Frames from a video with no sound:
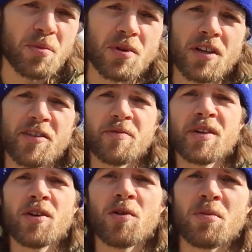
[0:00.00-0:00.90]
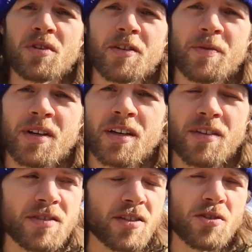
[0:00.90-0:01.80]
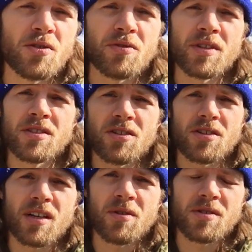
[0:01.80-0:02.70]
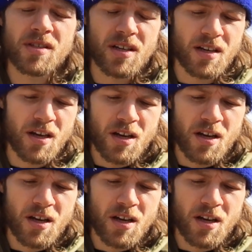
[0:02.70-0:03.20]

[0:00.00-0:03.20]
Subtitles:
believe me or believe me enough to do the research, I would say.